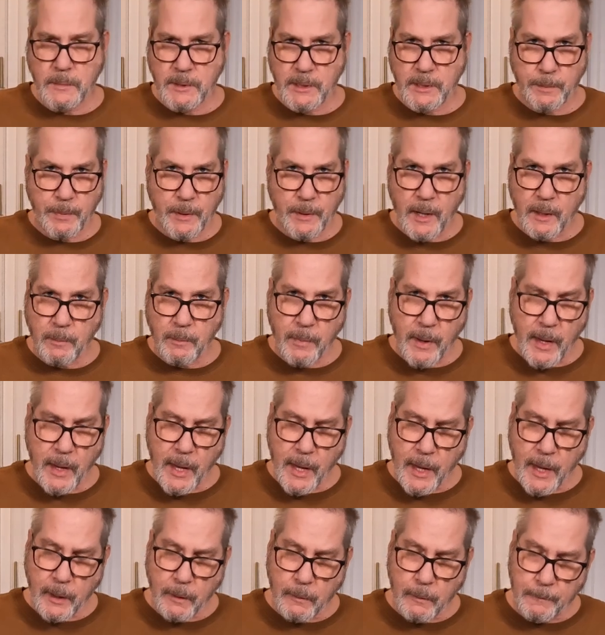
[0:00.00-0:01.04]
Ziploc
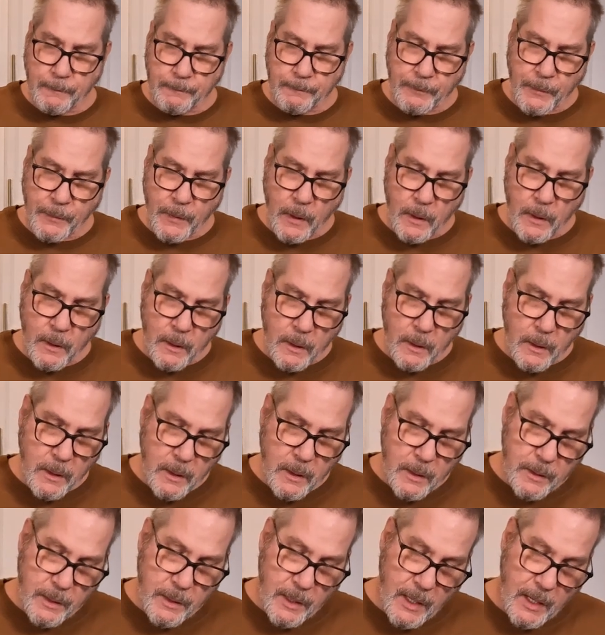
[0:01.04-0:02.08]
bag
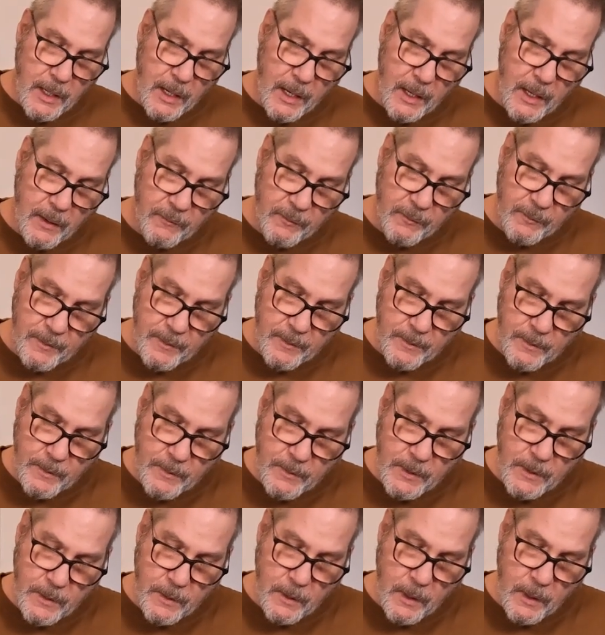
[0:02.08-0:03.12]
that I've
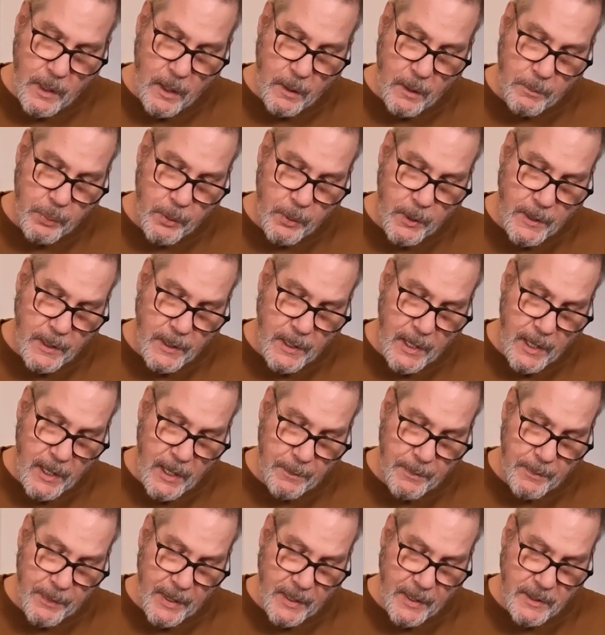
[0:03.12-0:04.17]
put
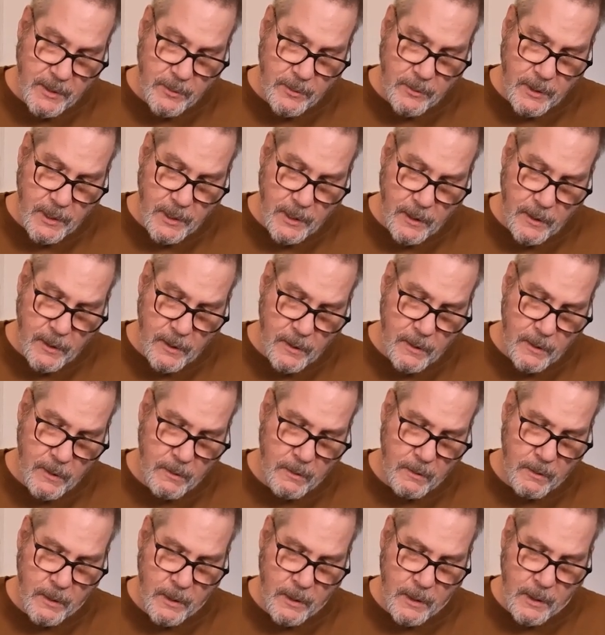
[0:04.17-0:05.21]
a pastry
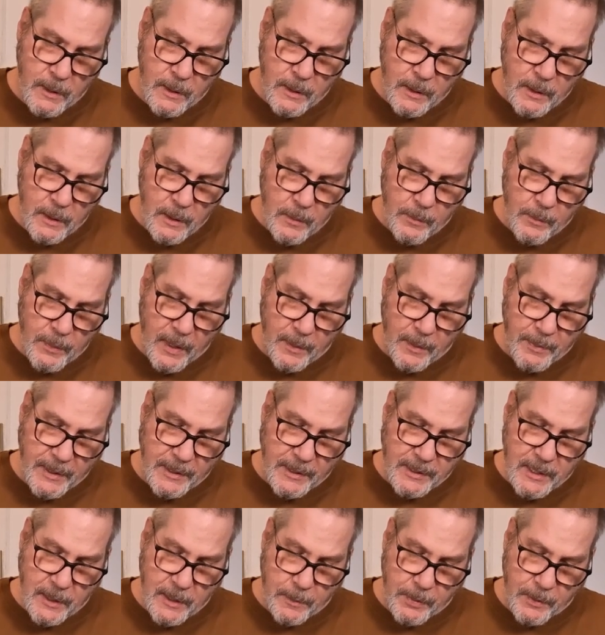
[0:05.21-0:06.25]

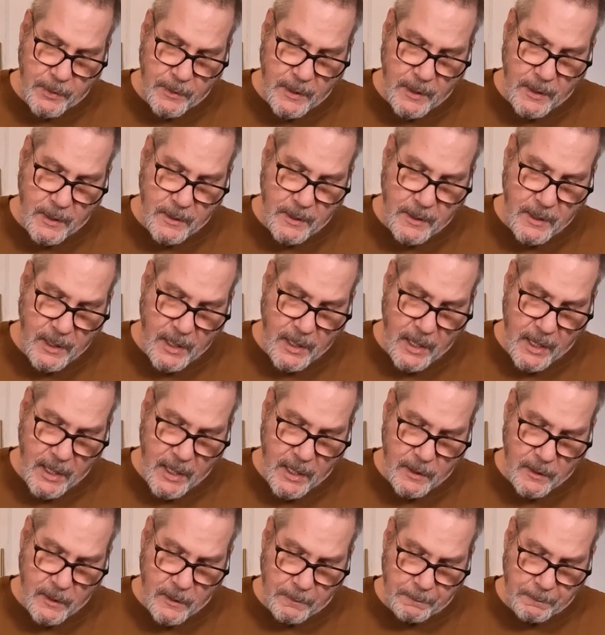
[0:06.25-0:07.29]
piping tip into the
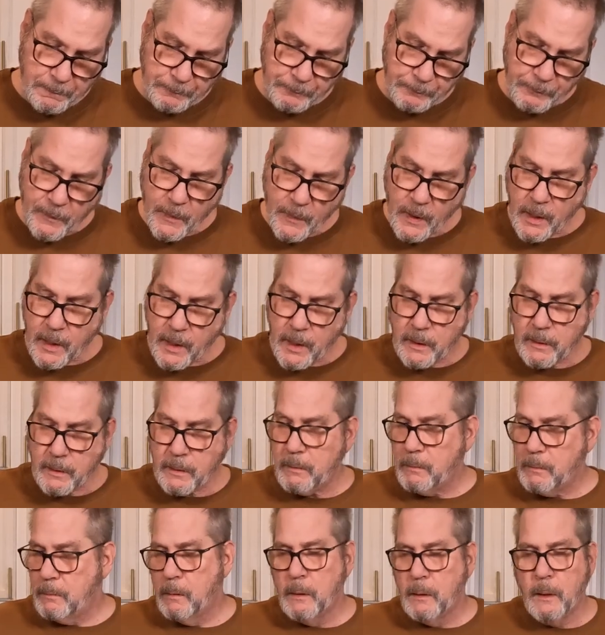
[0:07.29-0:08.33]
end, and
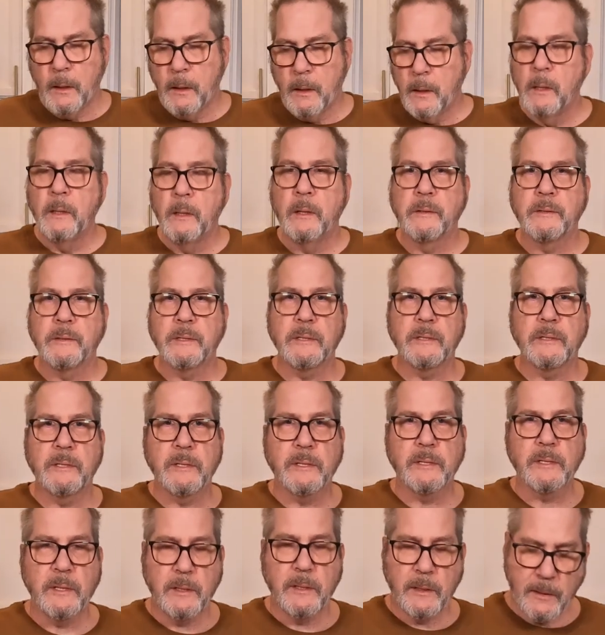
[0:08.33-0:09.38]
this is
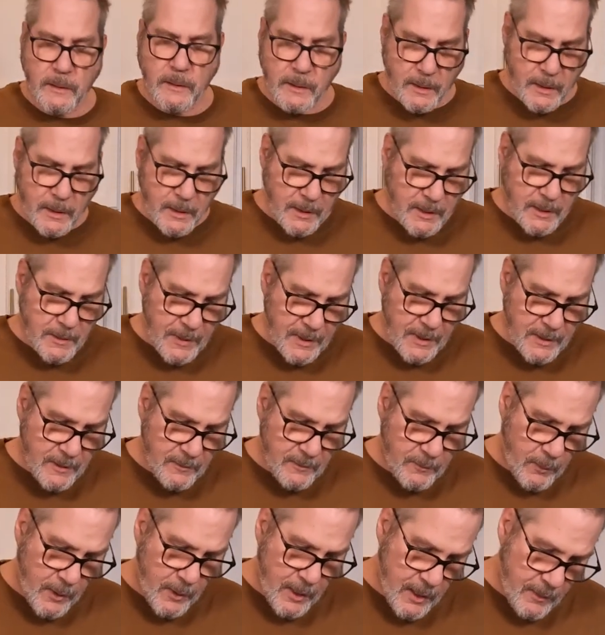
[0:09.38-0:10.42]
just an
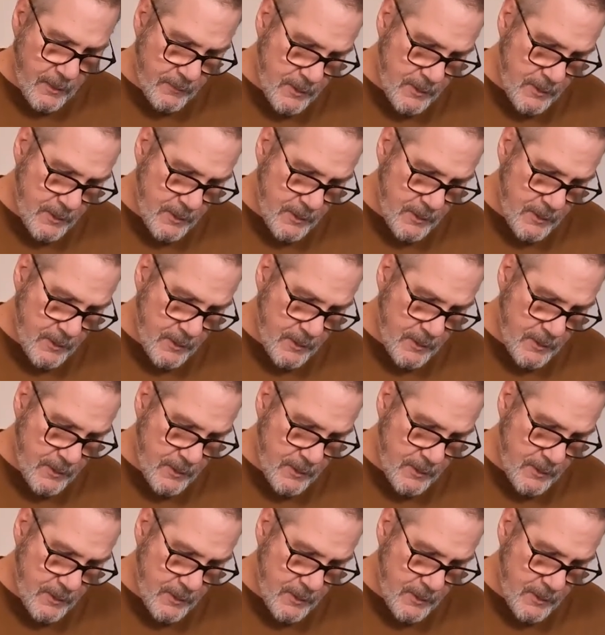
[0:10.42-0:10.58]
inexpensive way